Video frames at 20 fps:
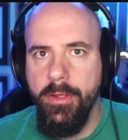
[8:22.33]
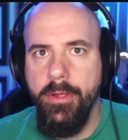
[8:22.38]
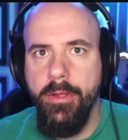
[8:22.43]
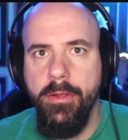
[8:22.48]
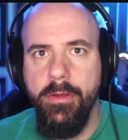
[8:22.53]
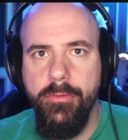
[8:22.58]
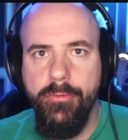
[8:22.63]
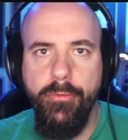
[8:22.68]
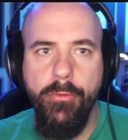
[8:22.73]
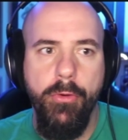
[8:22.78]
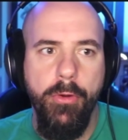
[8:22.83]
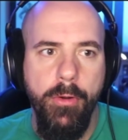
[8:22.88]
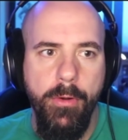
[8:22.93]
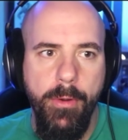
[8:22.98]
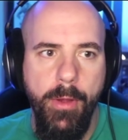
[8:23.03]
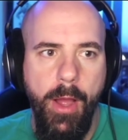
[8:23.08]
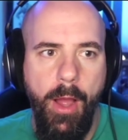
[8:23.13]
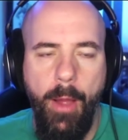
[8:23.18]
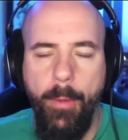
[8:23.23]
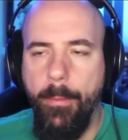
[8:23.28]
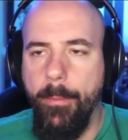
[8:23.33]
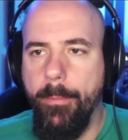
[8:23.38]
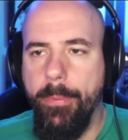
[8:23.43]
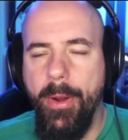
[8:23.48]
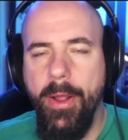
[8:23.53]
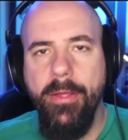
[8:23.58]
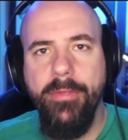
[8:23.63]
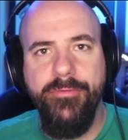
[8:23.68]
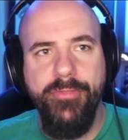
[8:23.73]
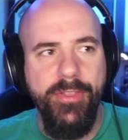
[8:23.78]
for
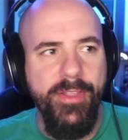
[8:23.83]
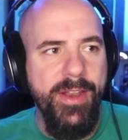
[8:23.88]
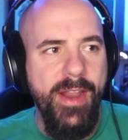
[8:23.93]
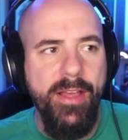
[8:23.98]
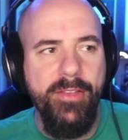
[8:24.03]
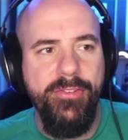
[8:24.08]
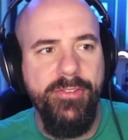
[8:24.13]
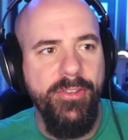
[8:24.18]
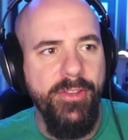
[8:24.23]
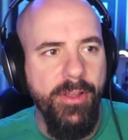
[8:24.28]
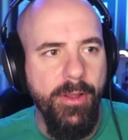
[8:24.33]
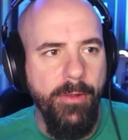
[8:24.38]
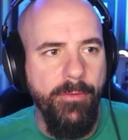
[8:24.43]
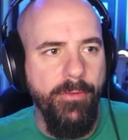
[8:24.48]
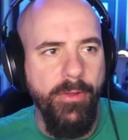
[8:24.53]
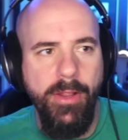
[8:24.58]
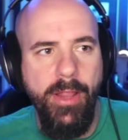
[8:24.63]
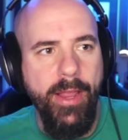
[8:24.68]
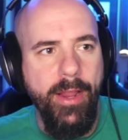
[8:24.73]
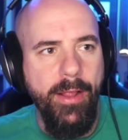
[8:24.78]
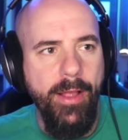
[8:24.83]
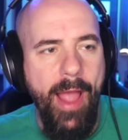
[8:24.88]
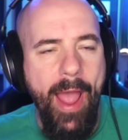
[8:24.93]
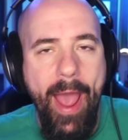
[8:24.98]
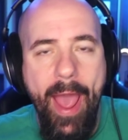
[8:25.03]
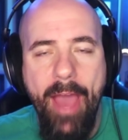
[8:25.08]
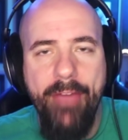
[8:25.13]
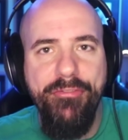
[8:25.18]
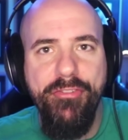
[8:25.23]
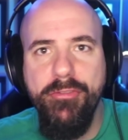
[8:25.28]
for the next year. Like
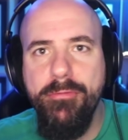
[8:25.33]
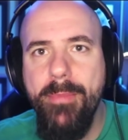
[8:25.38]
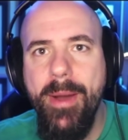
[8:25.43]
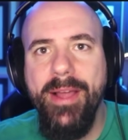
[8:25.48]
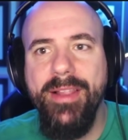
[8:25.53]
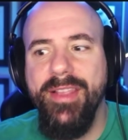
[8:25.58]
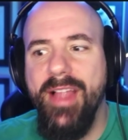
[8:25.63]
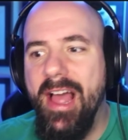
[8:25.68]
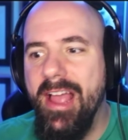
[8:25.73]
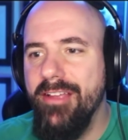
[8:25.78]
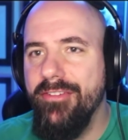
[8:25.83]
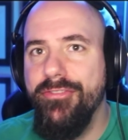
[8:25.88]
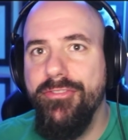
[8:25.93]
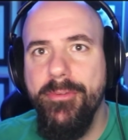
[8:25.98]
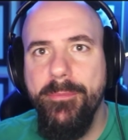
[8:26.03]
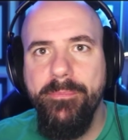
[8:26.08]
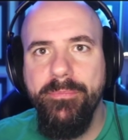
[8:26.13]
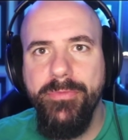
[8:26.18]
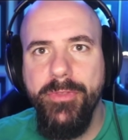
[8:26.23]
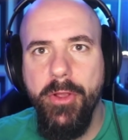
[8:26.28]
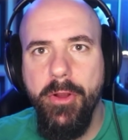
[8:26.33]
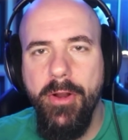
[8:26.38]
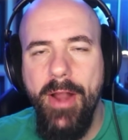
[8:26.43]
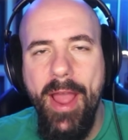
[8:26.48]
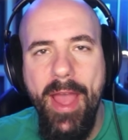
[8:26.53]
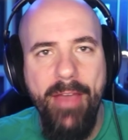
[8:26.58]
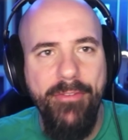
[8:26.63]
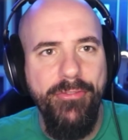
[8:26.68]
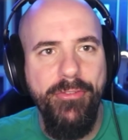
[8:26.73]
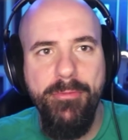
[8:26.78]
half of my life or
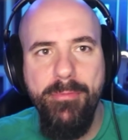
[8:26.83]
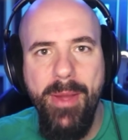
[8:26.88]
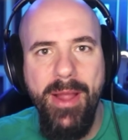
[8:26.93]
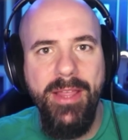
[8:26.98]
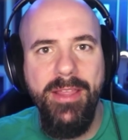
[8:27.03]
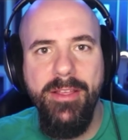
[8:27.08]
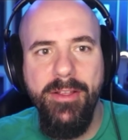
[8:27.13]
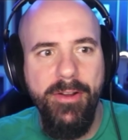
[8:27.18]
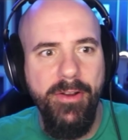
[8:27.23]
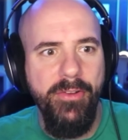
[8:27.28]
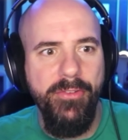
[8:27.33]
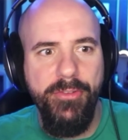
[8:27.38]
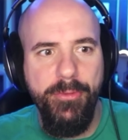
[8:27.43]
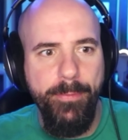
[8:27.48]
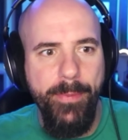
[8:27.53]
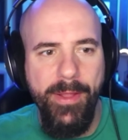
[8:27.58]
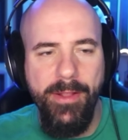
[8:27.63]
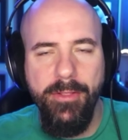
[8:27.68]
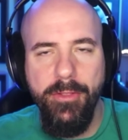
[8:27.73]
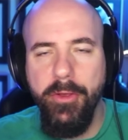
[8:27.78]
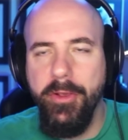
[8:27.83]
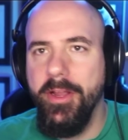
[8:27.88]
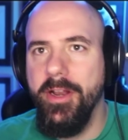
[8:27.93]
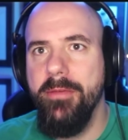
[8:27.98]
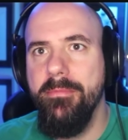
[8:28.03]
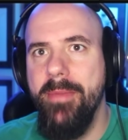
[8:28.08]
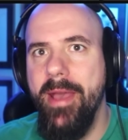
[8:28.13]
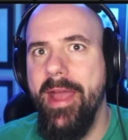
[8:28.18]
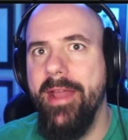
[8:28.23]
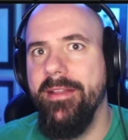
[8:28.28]
half of my year is spent looking at
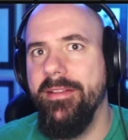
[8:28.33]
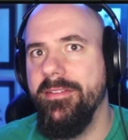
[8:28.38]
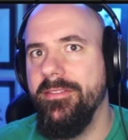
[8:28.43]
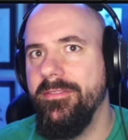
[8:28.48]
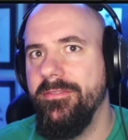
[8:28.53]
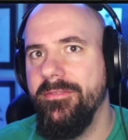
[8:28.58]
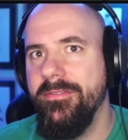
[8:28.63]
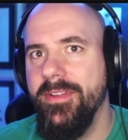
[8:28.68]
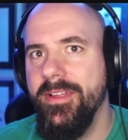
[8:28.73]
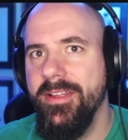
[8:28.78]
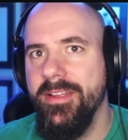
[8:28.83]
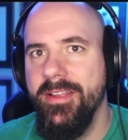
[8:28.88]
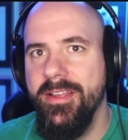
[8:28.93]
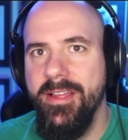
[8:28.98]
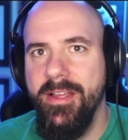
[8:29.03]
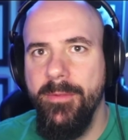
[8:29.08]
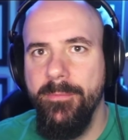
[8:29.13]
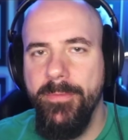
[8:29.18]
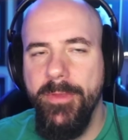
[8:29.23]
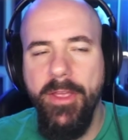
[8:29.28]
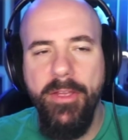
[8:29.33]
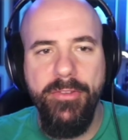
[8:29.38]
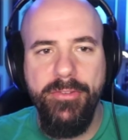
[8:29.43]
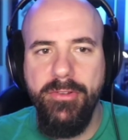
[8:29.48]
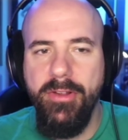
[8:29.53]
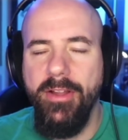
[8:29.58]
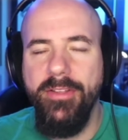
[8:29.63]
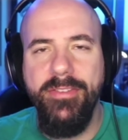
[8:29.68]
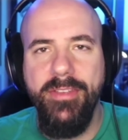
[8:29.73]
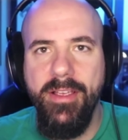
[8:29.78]
Madden. As
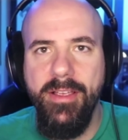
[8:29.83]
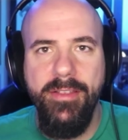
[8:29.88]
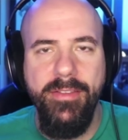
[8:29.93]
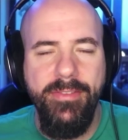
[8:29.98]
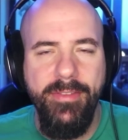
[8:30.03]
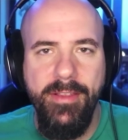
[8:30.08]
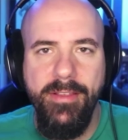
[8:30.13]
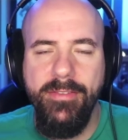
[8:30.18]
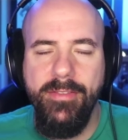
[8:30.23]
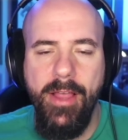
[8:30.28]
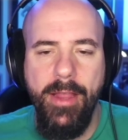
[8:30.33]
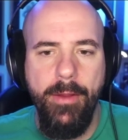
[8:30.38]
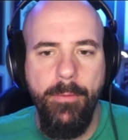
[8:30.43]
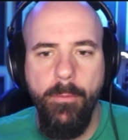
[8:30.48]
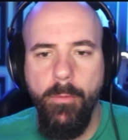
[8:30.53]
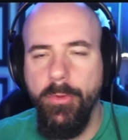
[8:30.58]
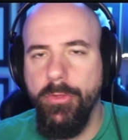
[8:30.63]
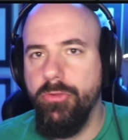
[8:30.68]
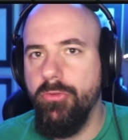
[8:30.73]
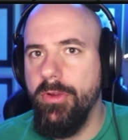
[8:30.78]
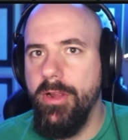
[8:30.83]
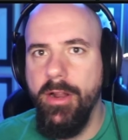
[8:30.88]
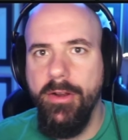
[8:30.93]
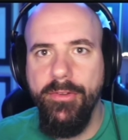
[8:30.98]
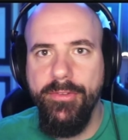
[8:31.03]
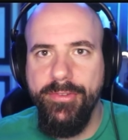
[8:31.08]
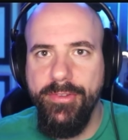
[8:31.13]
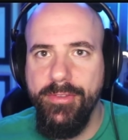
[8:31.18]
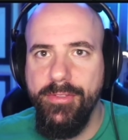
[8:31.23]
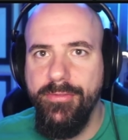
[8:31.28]
crazy as it is, like what
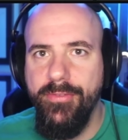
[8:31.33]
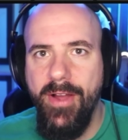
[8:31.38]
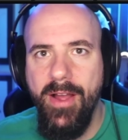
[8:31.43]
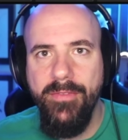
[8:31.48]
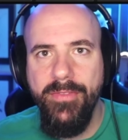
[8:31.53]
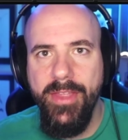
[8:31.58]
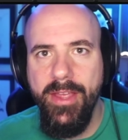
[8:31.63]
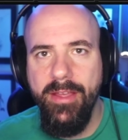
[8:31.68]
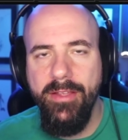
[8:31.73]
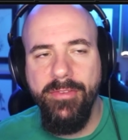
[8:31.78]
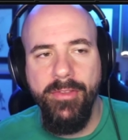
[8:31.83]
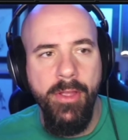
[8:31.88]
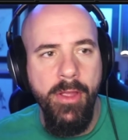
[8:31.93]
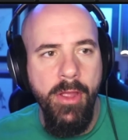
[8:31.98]
365 days,